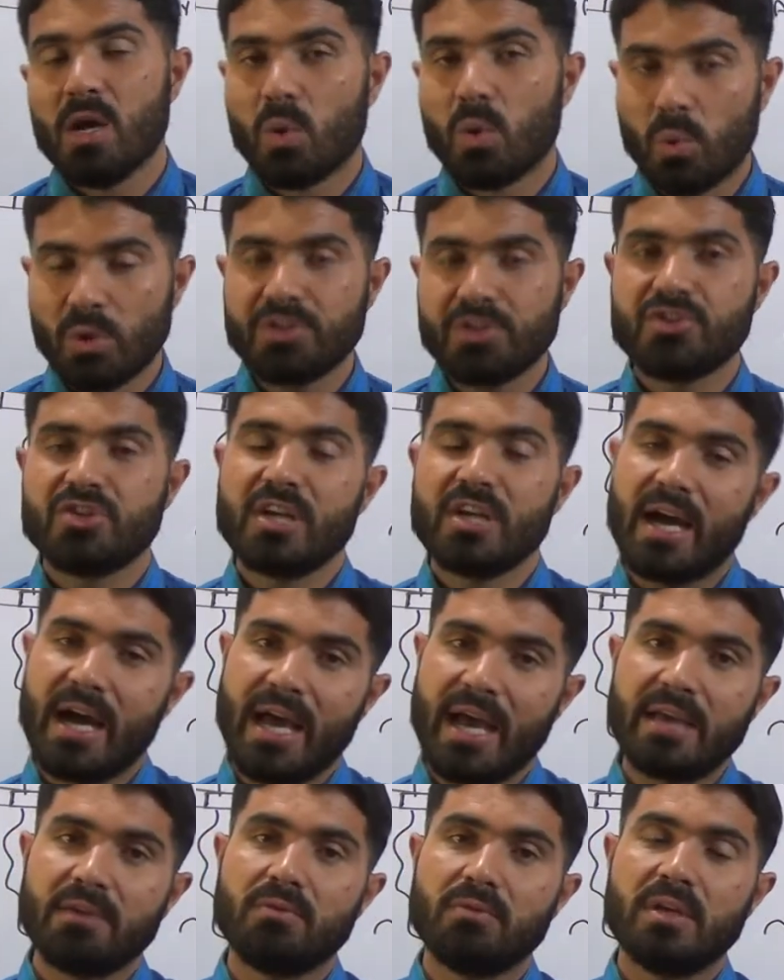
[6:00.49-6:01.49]
which
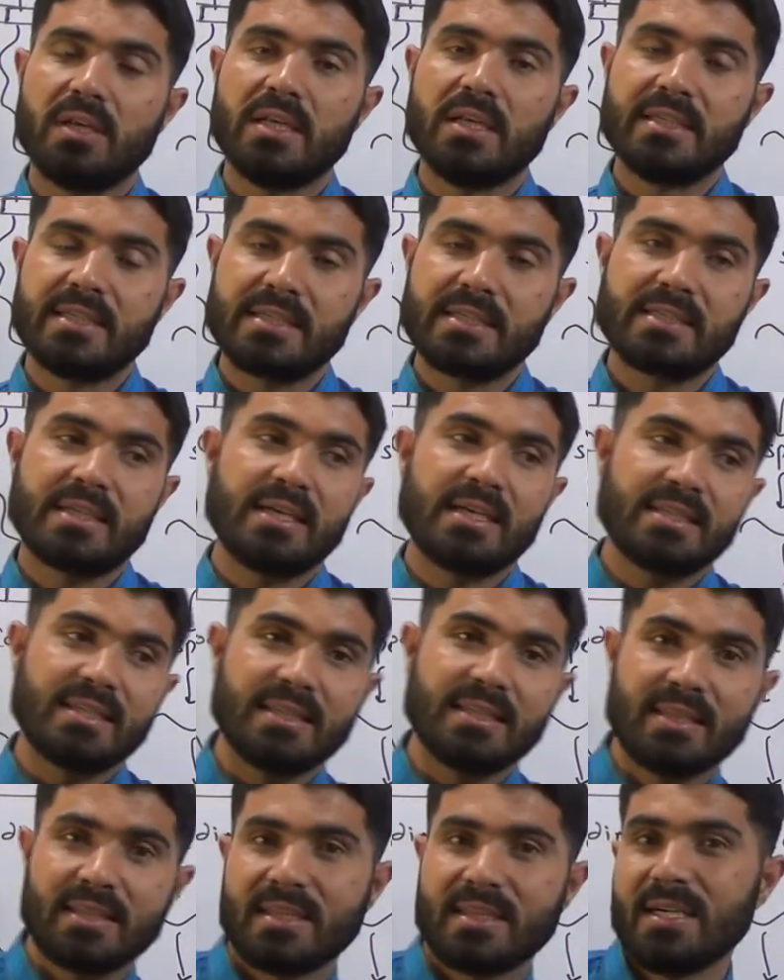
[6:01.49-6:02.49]
I will discuss
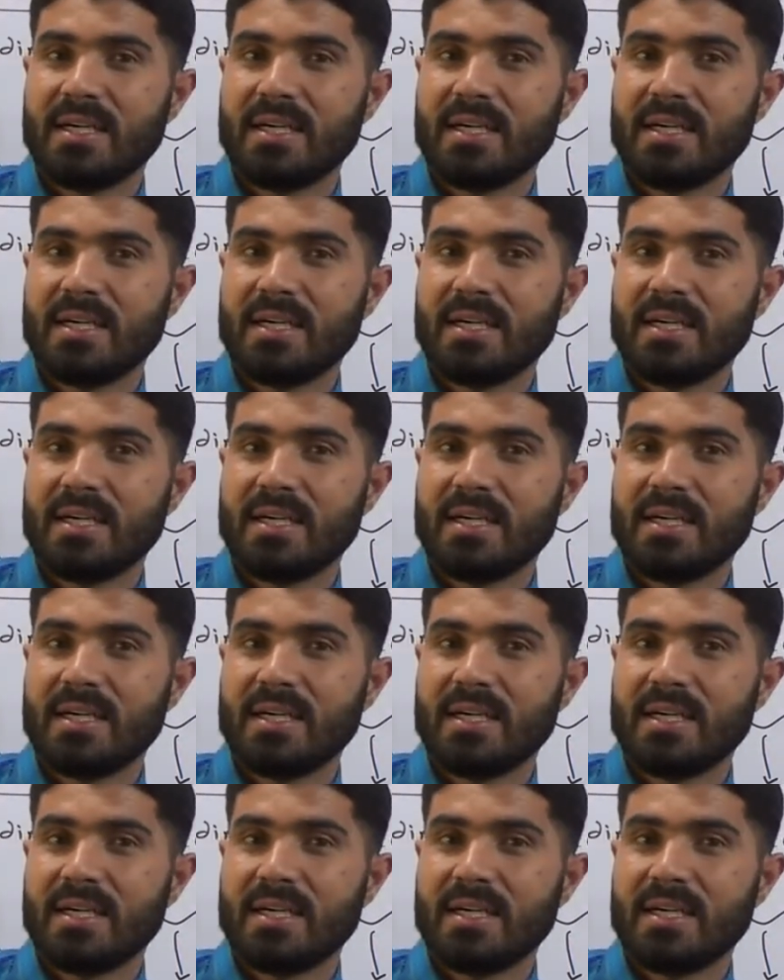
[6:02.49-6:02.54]
in